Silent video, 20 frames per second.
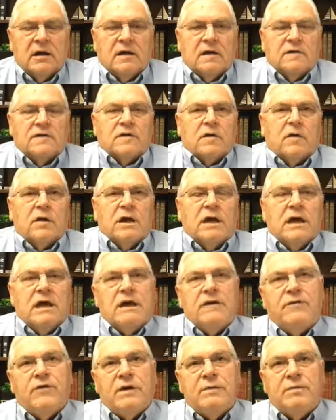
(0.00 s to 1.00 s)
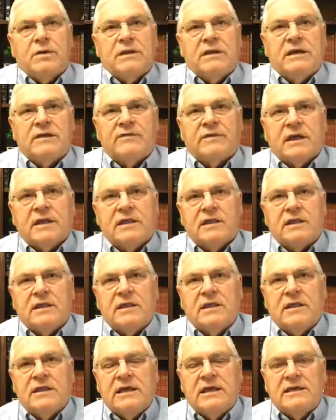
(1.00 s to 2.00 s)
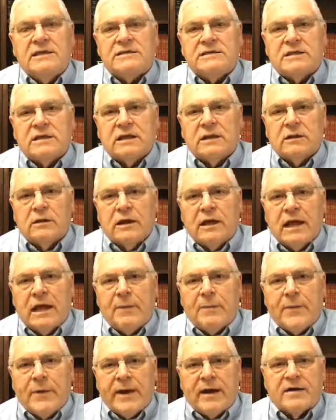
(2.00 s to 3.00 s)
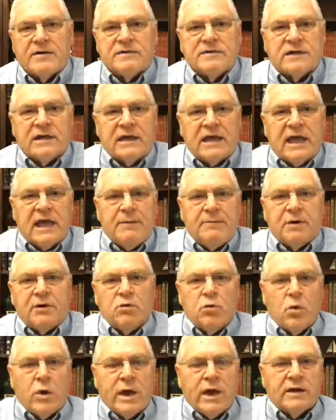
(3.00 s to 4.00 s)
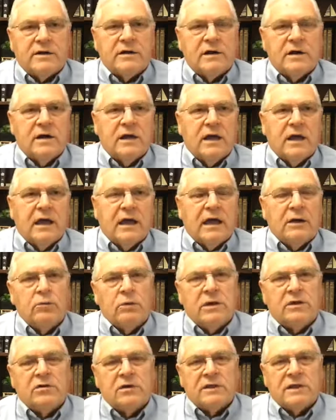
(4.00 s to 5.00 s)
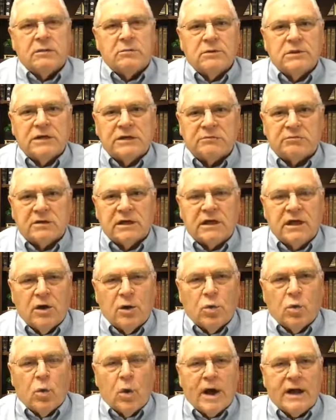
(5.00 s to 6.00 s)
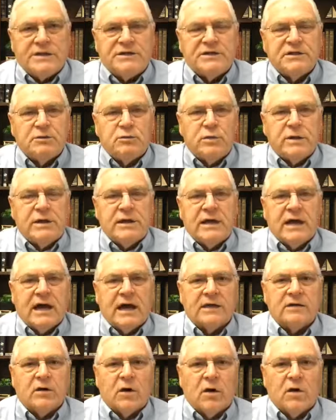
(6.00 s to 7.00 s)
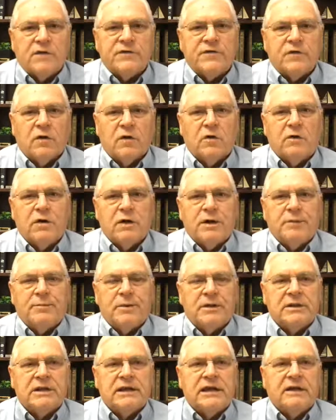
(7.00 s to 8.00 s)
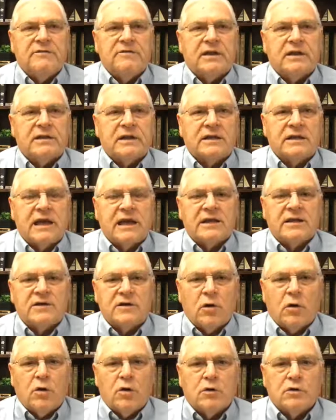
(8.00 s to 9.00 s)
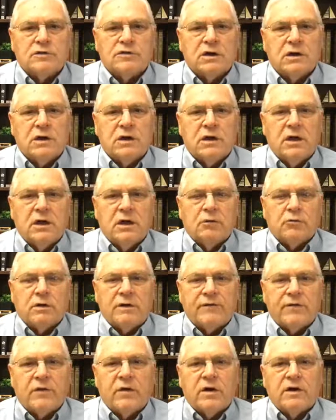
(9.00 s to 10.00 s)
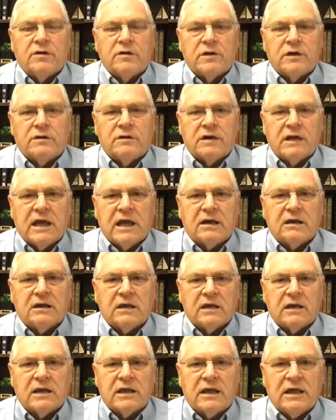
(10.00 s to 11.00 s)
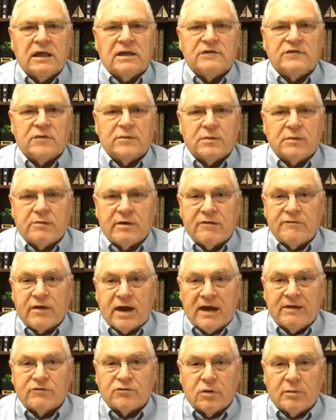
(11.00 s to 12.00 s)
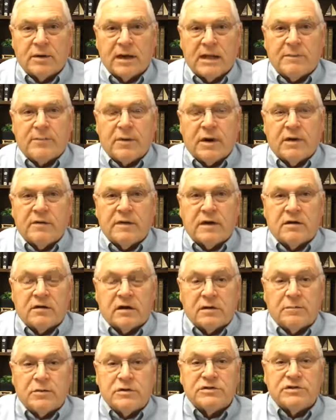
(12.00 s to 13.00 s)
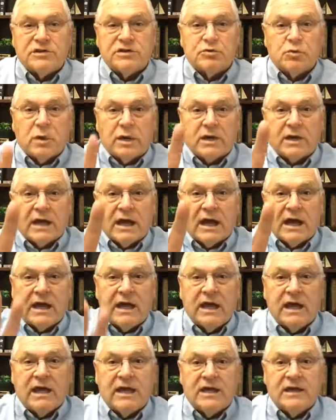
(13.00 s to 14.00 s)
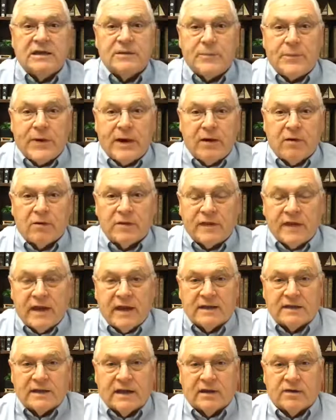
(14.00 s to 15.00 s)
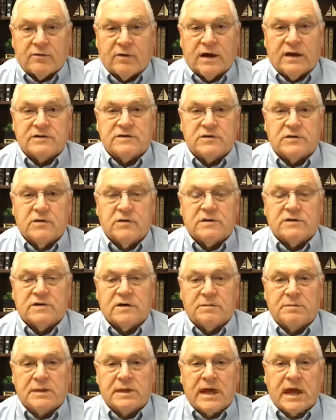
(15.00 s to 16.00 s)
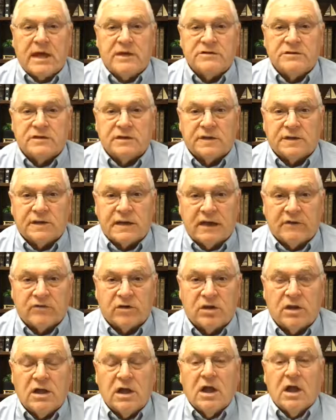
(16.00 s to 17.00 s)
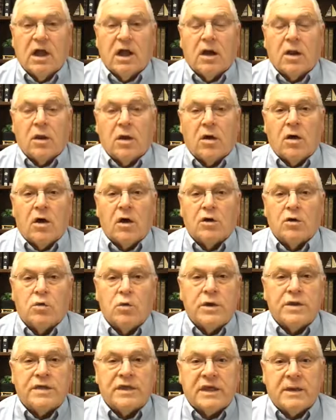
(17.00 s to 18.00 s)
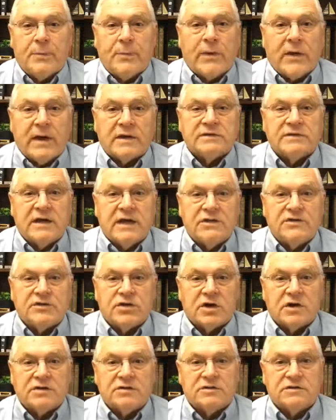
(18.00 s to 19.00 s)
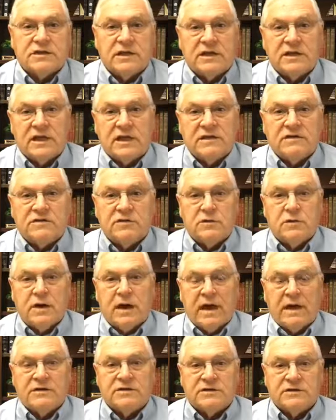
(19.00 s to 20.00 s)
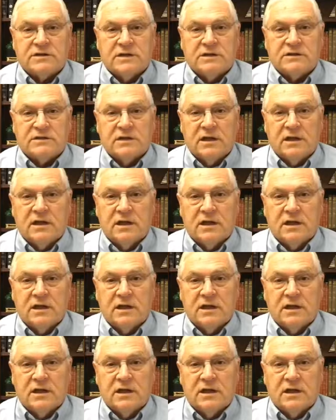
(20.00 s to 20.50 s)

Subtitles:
So if we believe that these empires came and went, and we took them literally, why should we not also believe that the 10 toes, referring to the 10 kings from the revived Roman Empire that are going to push this one guy into power, the Antichrist, who is going to be the agent of the devil, along with the apostate church. You see, these two agencies,